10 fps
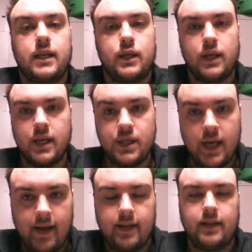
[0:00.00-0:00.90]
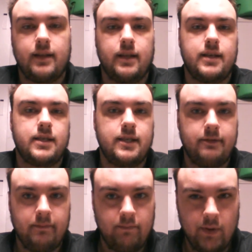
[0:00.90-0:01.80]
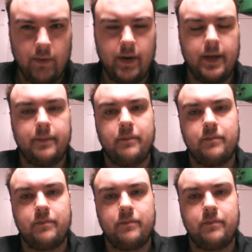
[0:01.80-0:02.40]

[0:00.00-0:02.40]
You look at Jacqueline Glenn. She's from Florida.